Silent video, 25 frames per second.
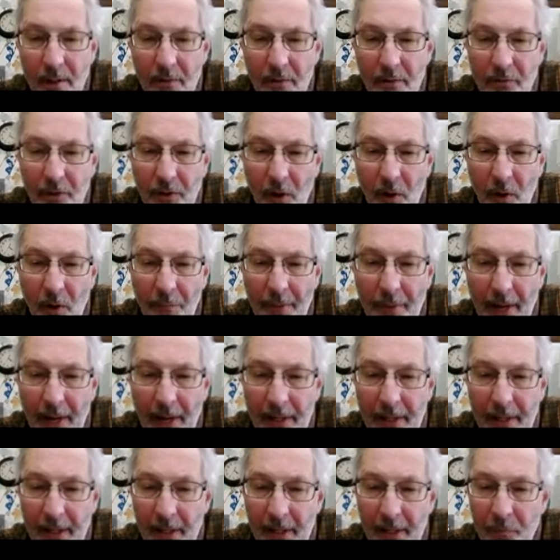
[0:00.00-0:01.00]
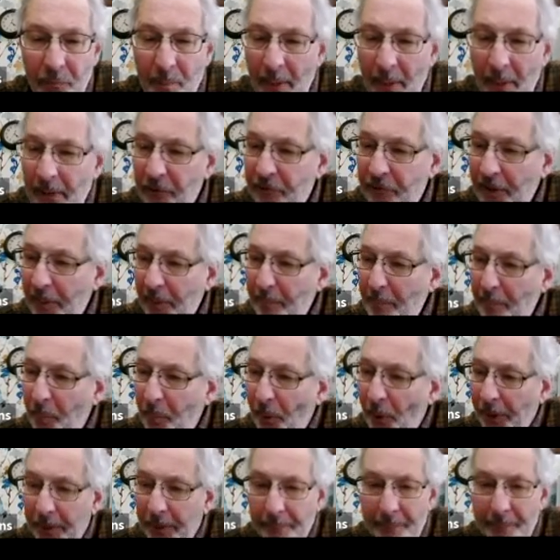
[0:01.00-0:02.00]
So that is my set
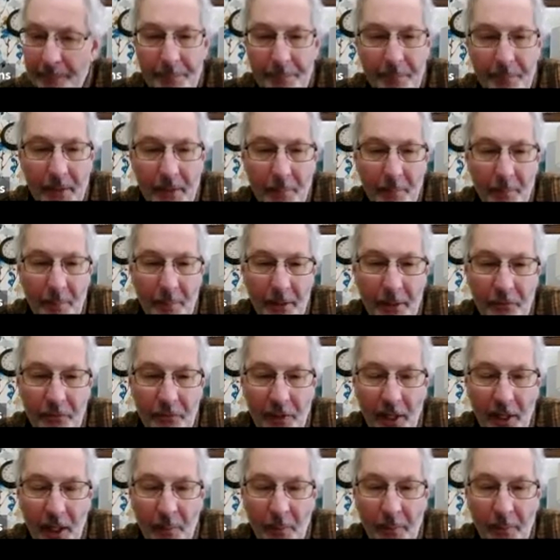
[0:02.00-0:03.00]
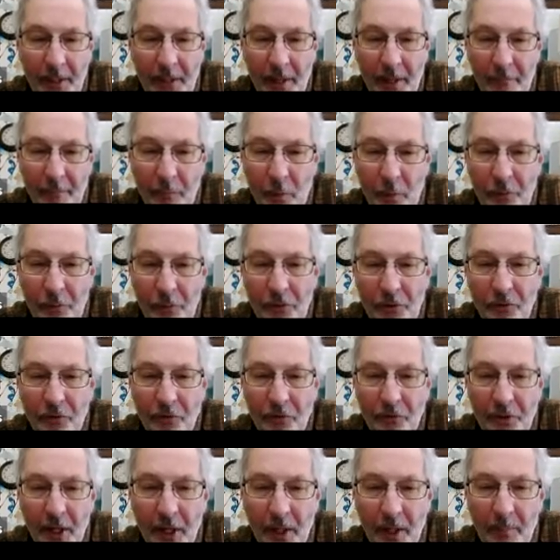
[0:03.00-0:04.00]
point. It's telling me that voltage
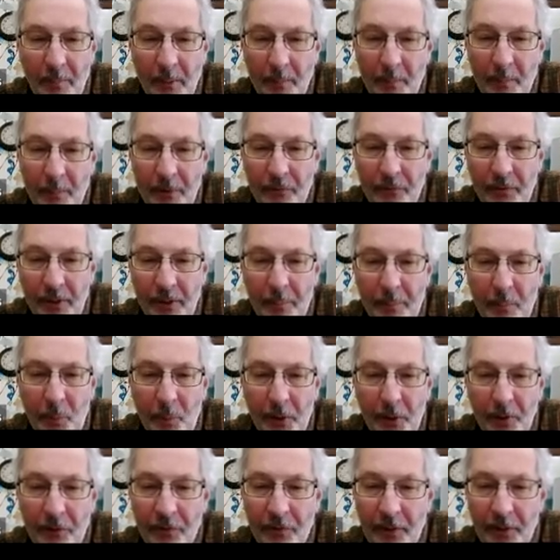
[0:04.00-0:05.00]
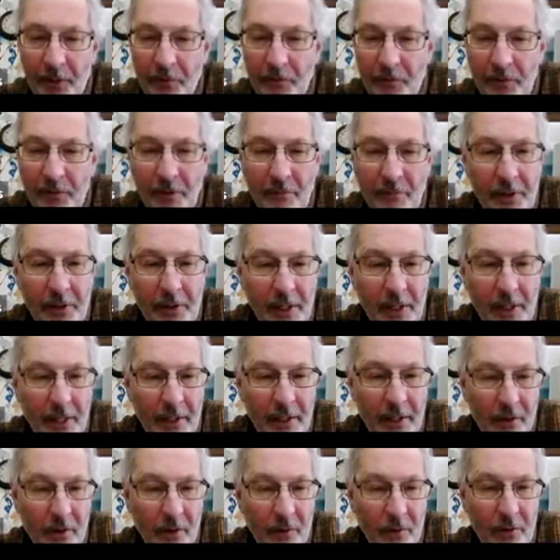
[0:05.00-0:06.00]
is telling me my set point is at
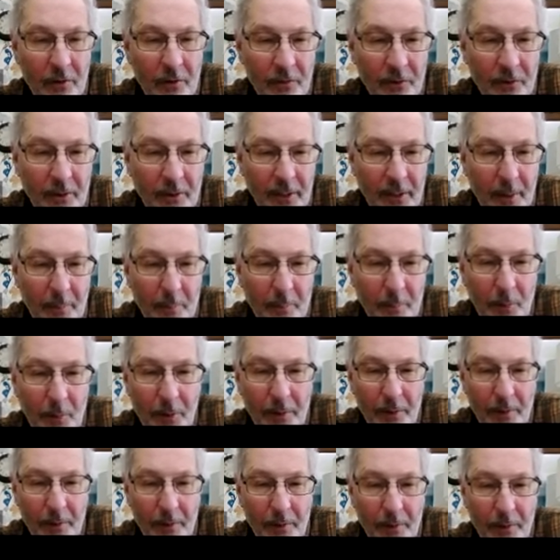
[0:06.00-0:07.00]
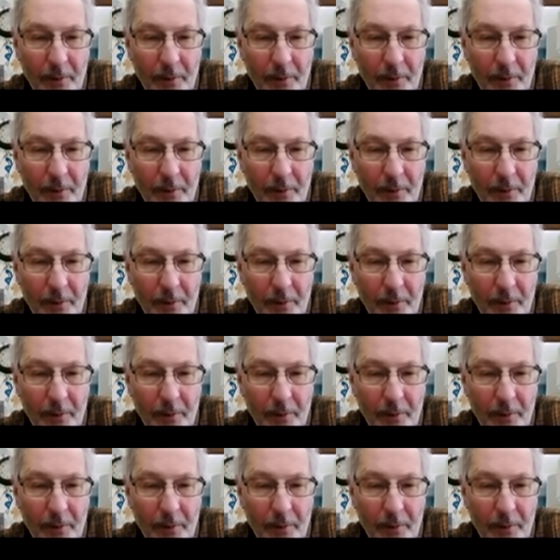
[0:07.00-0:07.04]
79 degrees at that point.